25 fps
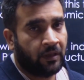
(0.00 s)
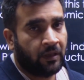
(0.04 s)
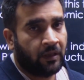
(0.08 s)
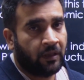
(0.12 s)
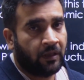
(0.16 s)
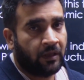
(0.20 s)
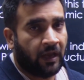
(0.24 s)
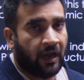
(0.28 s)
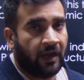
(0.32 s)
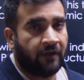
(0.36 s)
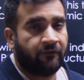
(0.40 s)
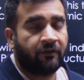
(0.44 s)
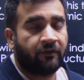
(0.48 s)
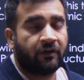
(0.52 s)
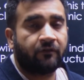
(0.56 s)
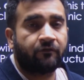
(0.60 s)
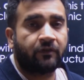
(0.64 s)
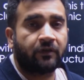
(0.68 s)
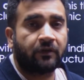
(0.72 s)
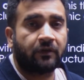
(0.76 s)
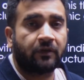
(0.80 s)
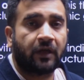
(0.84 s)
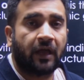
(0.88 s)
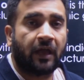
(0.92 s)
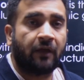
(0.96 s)
And one of
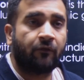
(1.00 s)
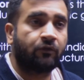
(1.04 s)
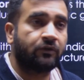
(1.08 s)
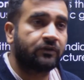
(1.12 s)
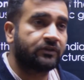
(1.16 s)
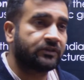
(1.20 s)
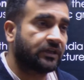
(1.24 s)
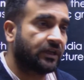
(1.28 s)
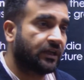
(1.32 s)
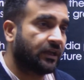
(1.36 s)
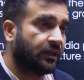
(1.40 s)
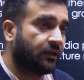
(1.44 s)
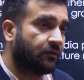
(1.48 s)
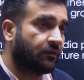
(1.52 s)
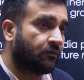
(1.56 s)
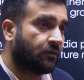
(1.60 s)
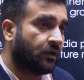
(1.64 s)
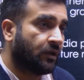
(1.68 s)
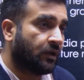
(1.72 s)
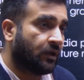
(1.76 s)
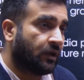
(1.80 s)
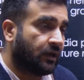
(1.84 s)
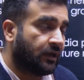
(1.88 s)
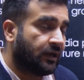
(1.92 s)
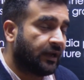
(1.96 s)
the, I would say,
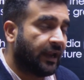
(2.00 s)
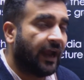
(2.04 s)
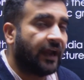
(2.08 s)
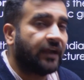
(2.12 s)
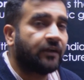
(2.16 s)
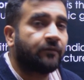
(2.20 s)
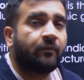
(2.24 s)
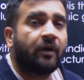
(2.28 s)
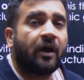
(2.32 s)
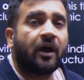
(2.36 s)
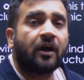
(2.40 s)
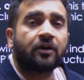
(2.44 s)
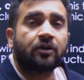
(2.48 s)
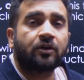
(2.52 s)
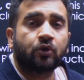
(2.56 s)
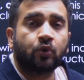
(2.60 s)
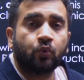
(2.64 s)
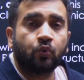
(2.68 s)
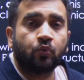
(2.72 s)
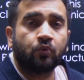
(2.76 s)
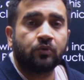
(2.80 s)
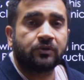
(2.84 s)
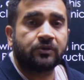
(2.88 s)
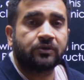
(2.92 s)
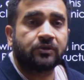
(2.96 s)
landmark
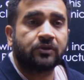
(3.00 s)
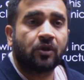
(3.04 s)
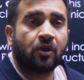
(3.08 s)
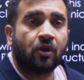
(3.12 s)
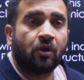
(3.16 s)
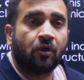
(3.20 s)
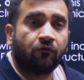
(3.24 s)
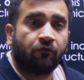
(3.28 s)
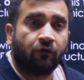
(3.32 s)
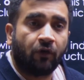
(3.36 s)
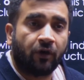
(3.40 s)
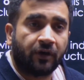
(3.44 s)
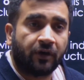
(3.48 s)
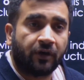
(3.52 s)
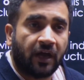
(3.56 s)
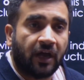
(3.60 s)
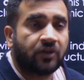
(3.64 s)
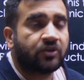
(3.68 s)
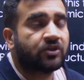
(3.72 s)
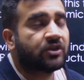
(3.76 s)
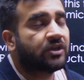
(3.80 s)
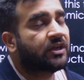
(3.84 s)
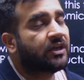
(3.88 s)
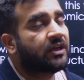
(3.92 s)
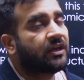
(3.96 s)
tools for
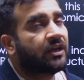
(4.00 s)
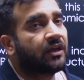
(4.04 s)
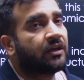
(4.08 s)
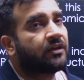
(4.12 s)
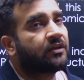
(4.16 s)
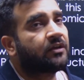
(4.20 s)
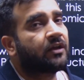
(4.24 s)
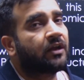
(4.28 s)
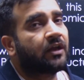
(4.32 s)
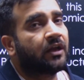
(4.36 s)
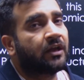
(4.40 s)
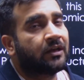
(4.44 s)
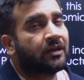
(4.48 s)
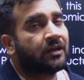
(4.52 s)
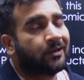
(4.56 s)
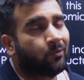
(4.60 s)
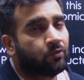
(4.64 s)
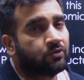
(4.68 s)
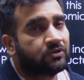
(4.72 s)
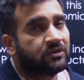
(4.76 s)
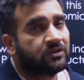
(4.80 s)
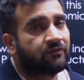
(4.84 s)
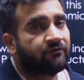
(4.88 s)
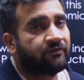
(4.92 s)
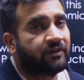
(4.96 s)
ushering in
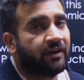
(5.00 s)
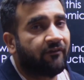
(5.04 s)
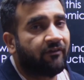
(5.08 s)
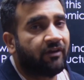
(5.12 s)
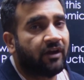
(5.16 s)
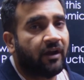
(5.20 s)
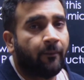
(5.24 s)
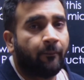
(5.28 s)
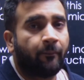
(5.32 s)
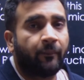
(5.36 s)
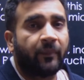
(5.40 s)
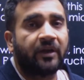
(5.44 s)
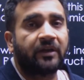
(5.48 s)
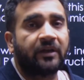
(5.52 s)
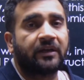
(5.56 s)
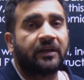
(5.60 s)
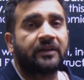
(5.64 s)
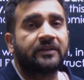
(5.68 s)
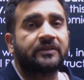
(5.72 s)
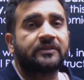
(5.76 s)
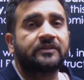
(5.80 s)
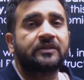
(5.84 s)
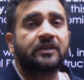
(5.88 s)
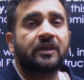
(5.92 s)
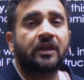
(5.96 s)
inclusive development
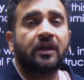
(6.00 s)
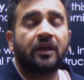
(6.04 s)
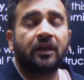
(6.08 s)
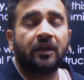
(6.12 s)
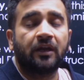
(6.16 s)
is